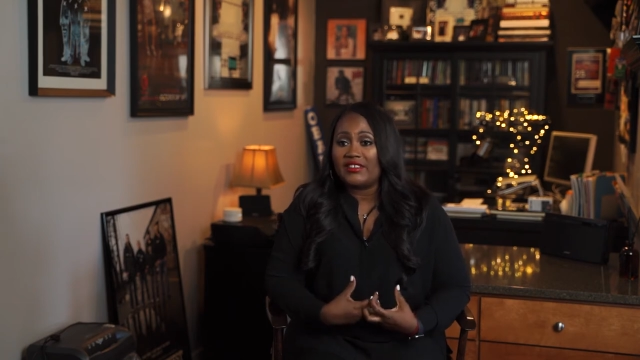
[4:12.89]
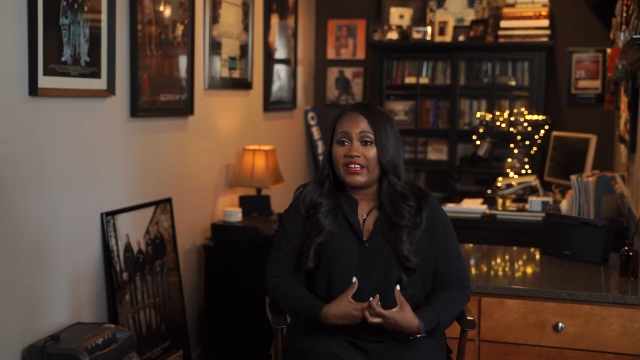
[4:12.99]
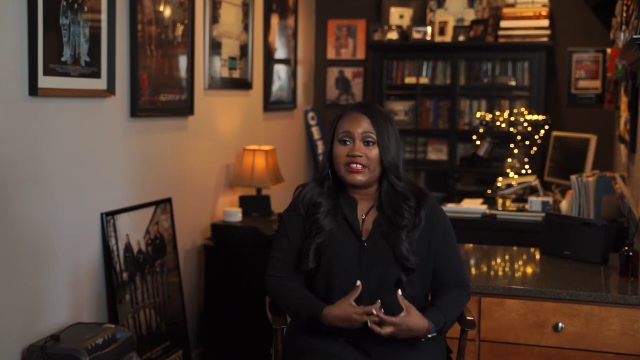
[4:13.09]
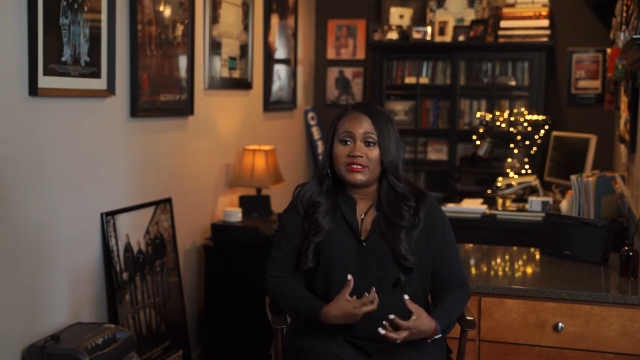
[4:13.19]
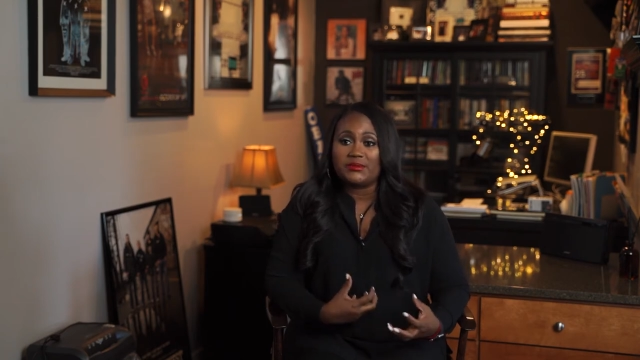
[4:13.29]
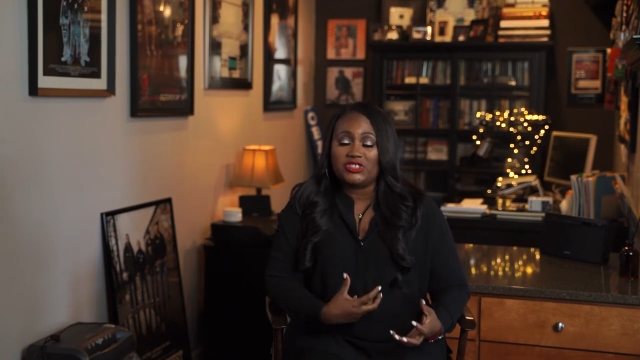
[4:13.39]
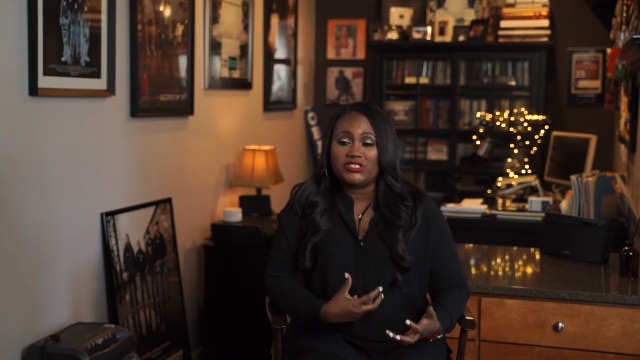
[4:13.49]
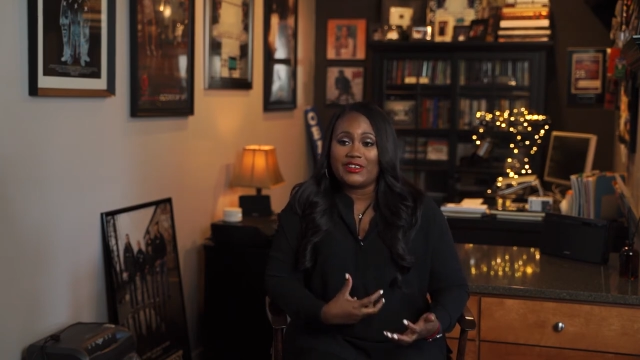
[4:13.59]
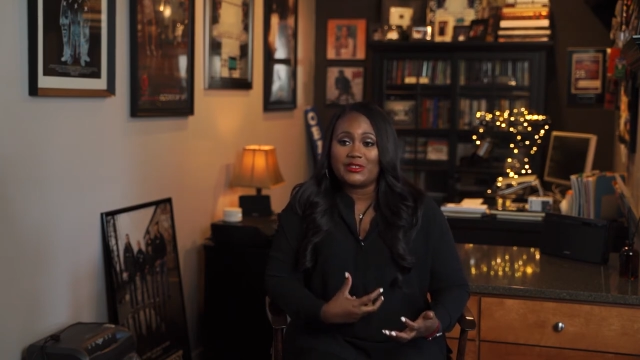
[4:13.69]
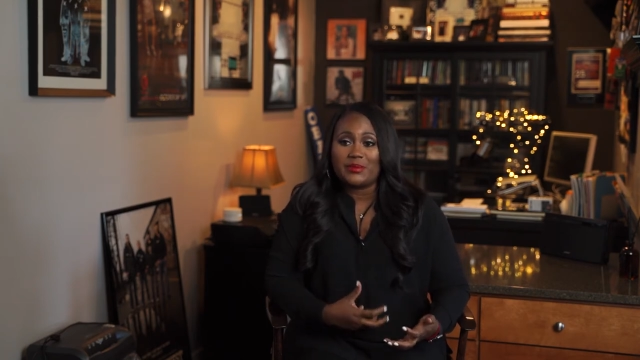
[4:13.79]
Like, as much
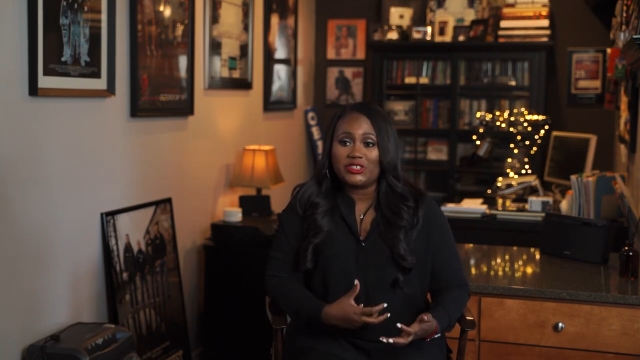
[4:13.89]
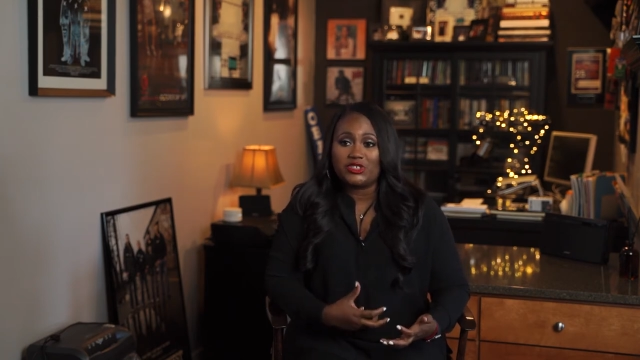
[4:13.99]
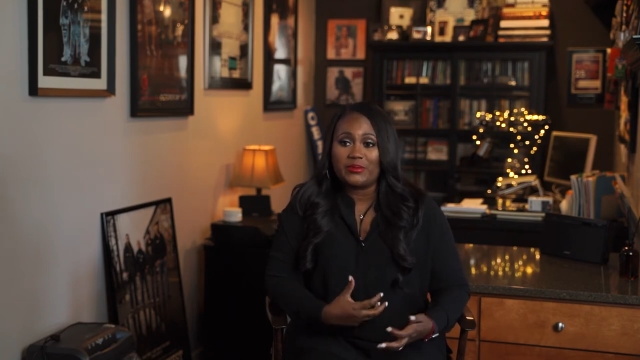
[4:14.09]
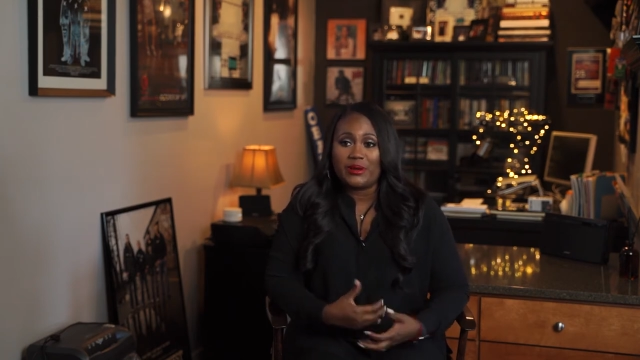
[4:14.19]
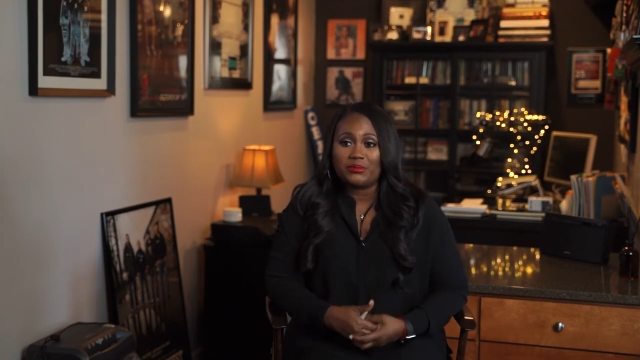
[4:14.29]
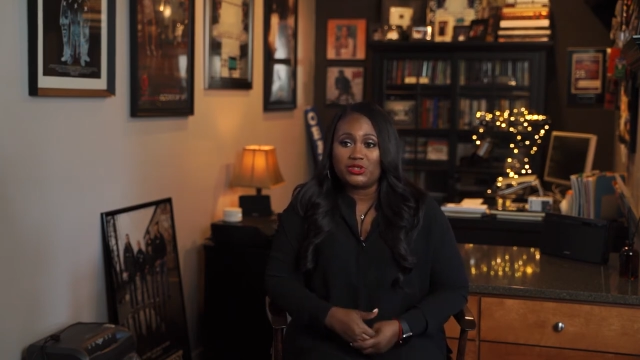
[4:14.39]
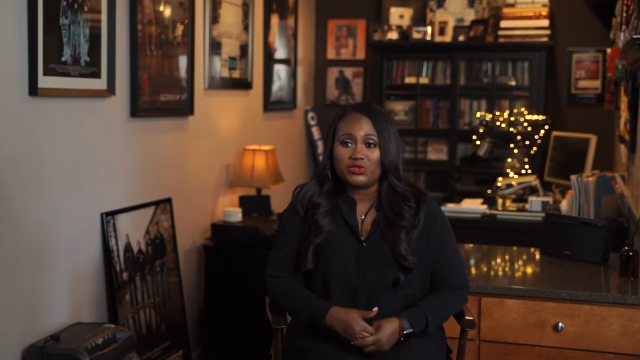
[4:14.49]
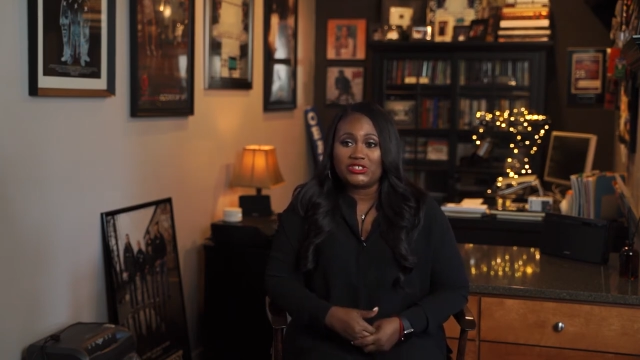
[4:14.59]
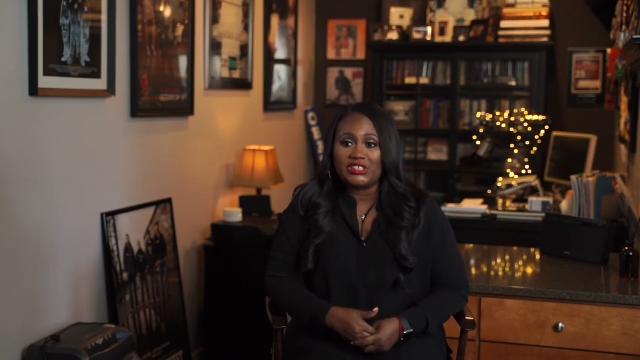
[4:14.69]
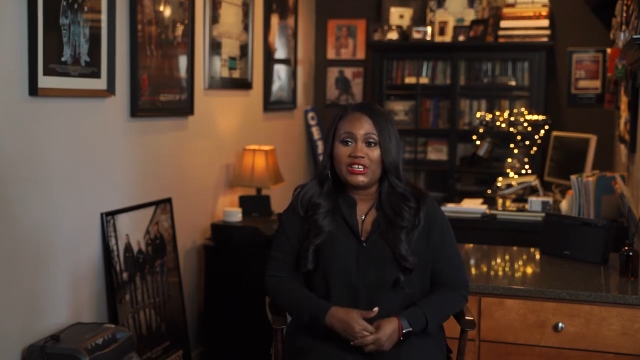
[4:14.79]
as I was passionate about
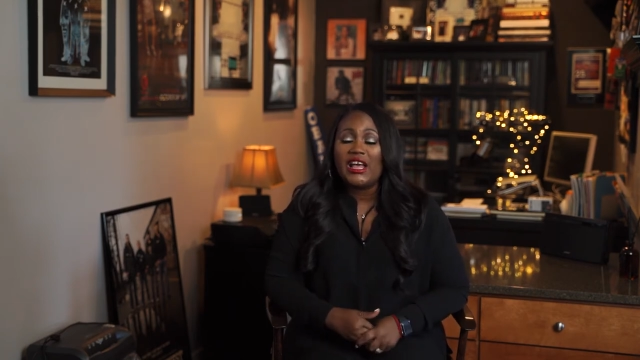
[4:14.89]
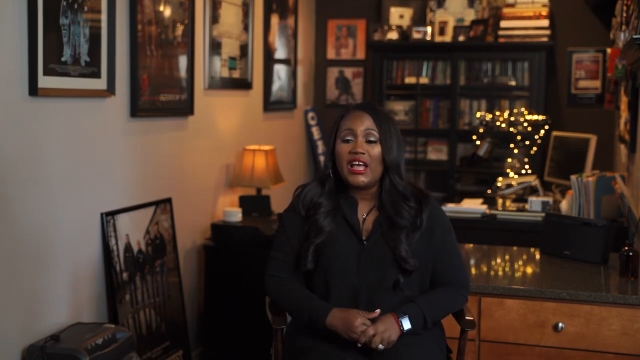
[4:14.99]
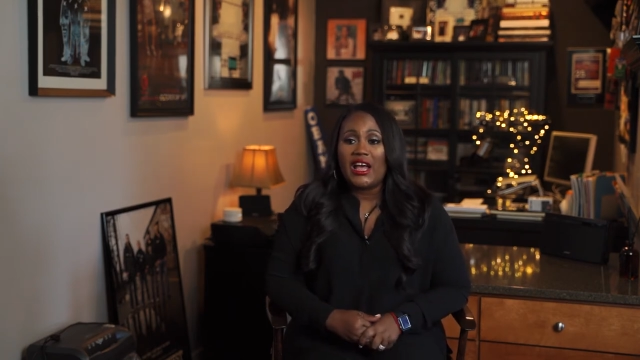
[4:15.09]
producing,